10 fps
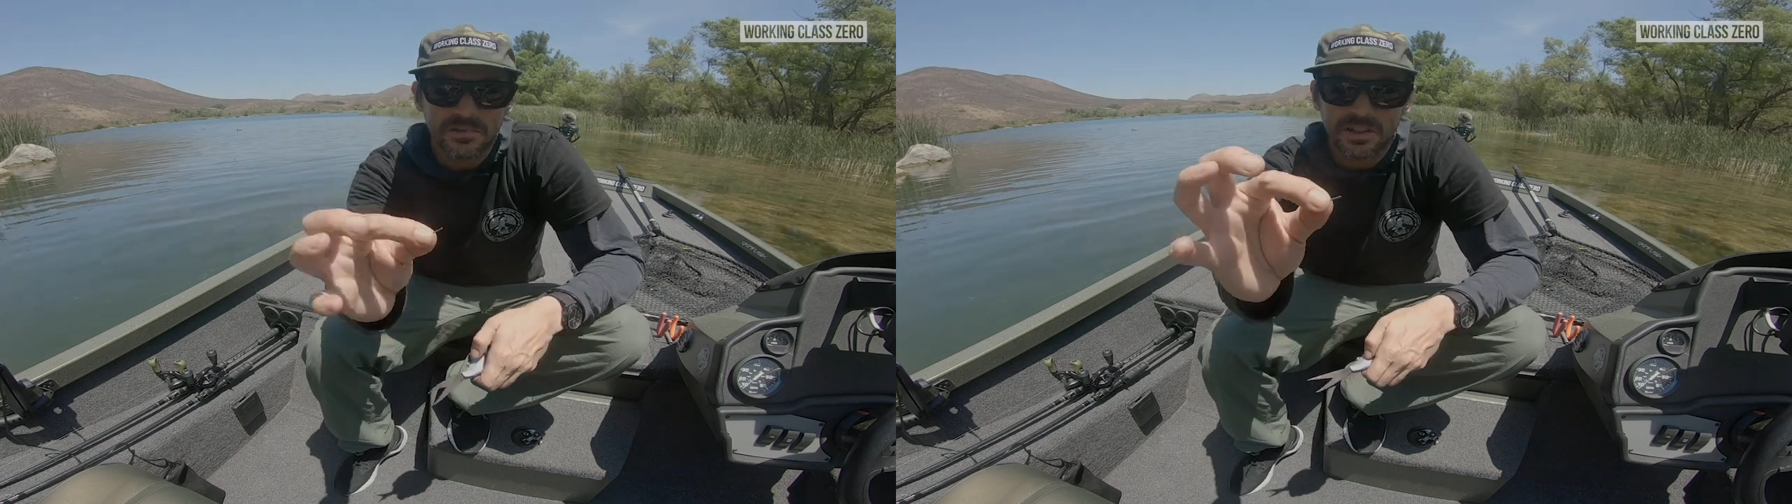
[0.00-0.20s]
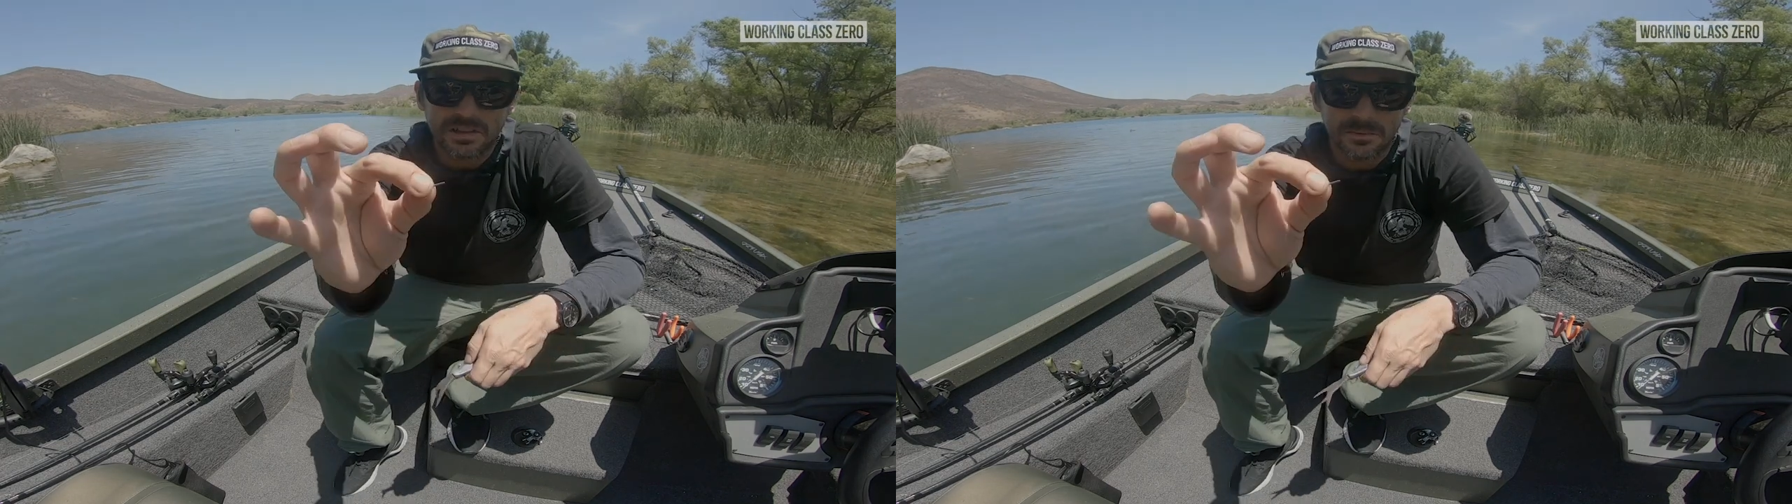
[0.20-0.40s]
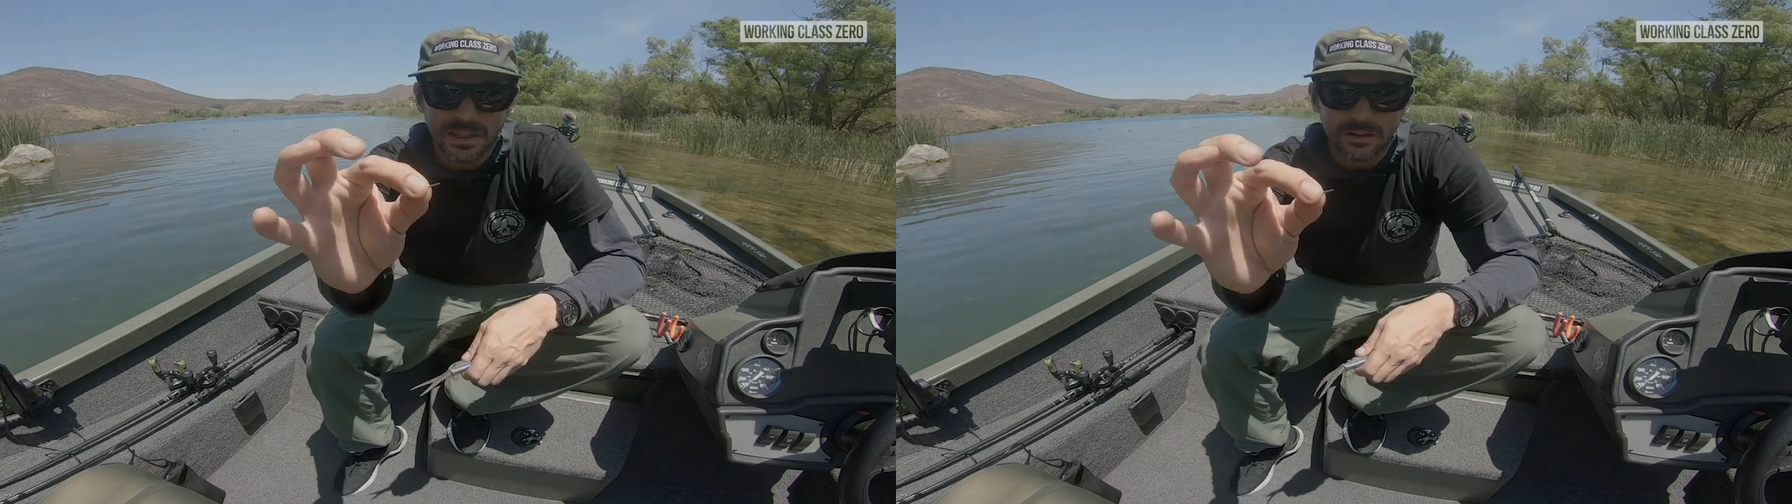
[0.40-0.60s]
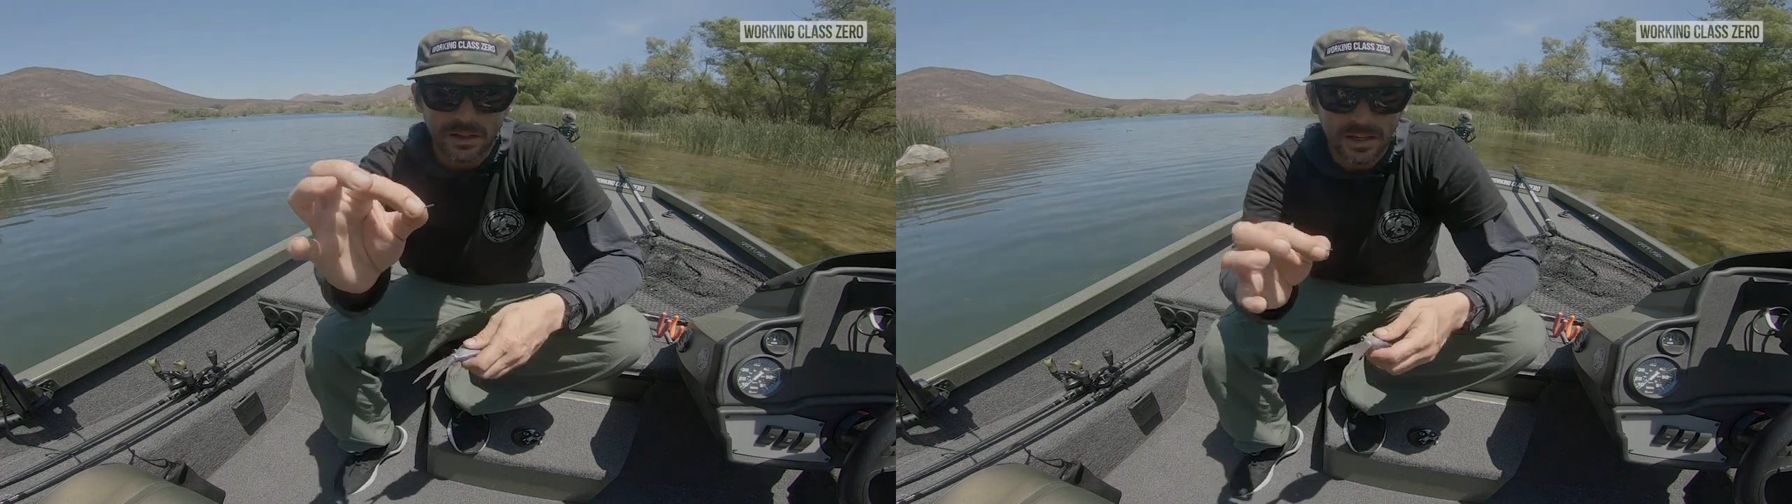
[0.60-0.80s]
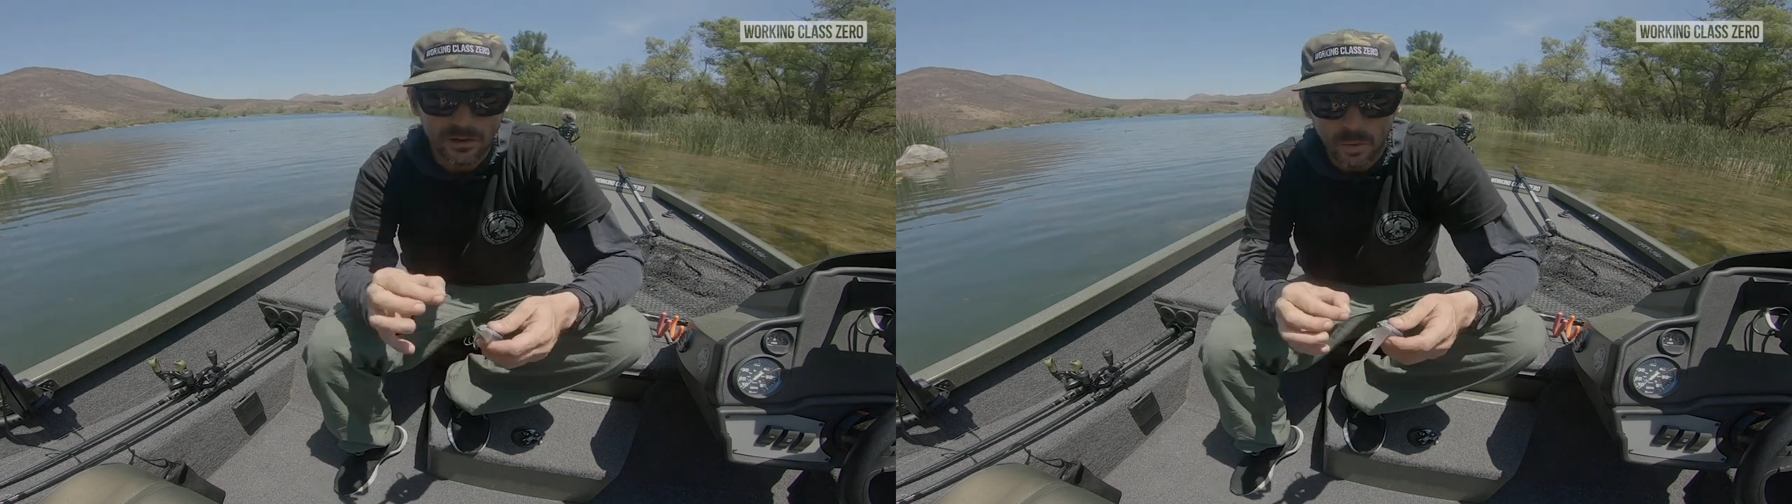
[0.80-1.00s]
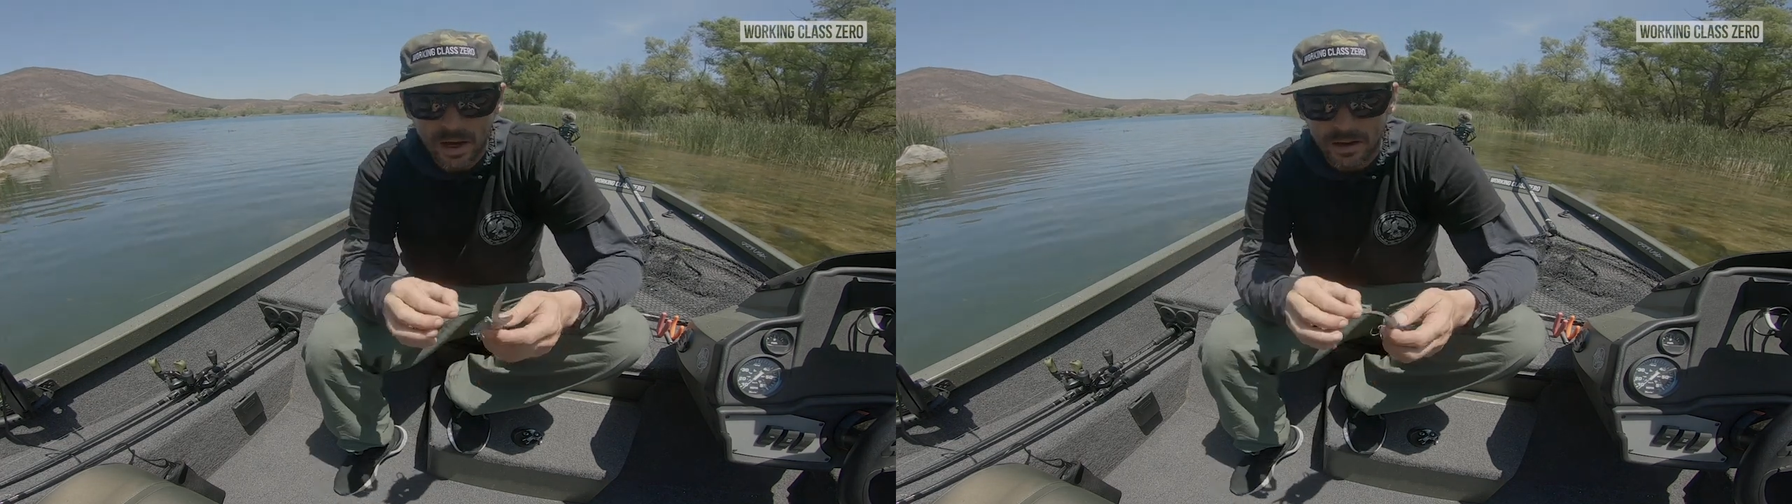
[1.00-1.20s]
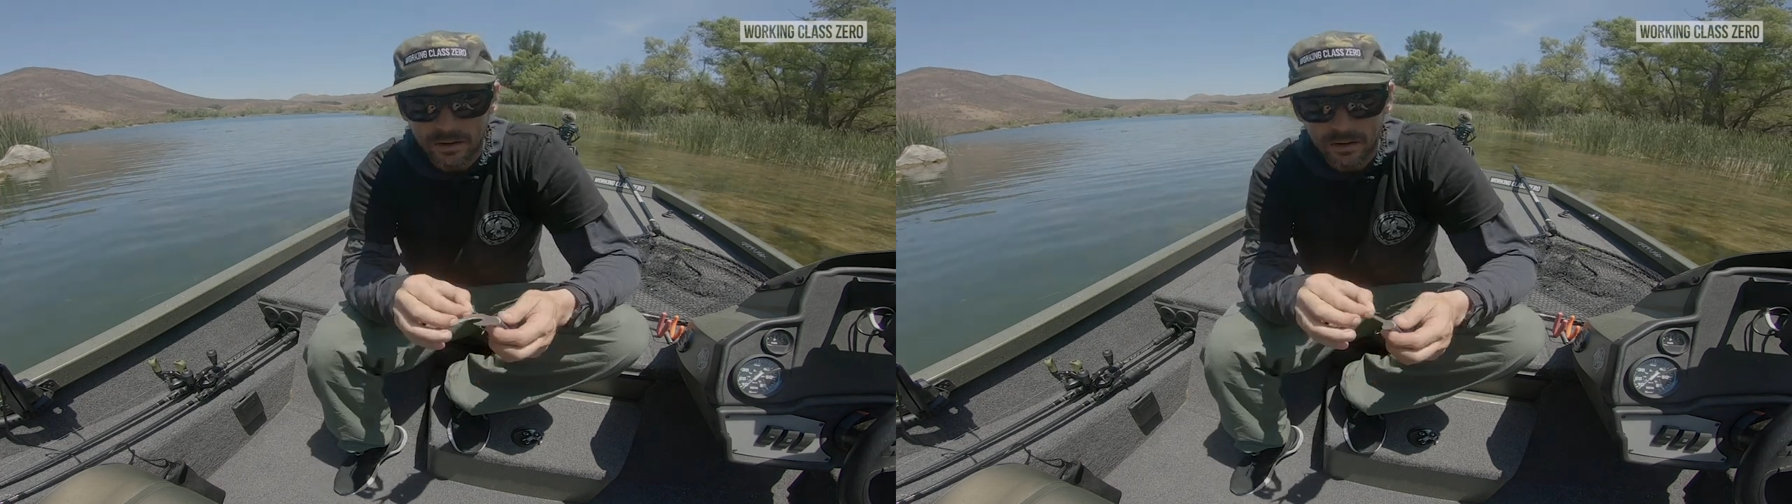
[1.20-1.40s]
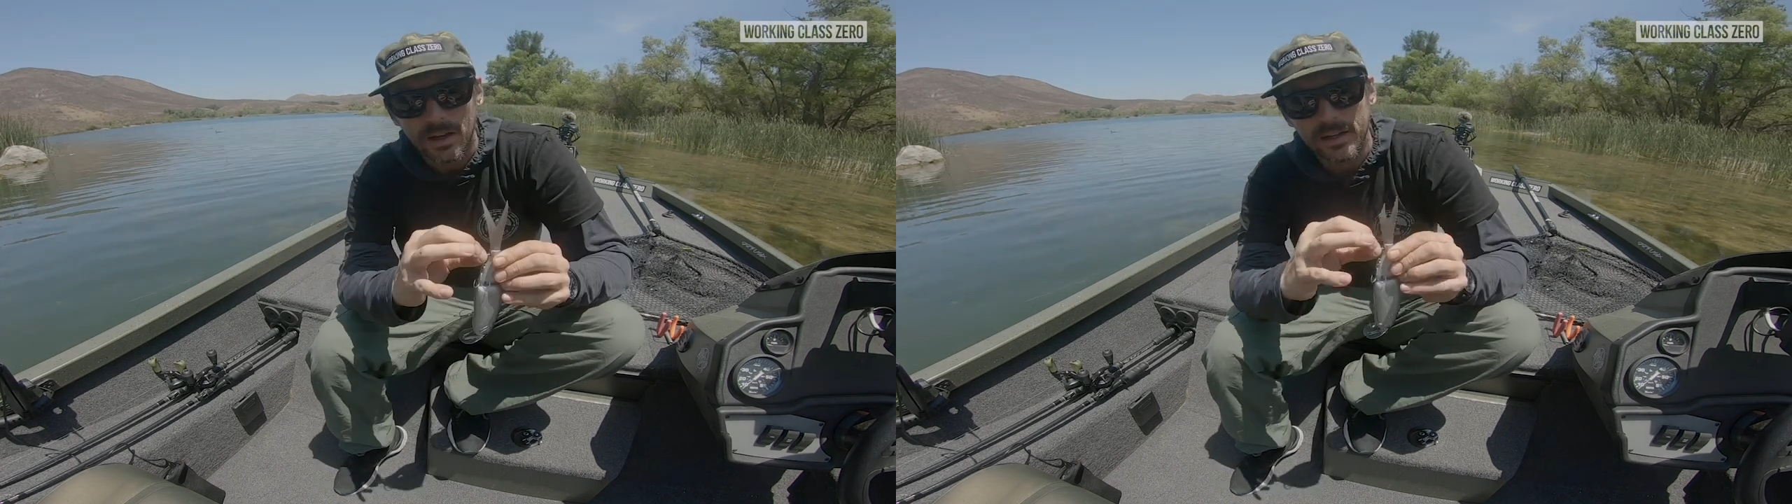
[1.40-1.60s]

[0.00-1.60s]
just some thicker gauge wire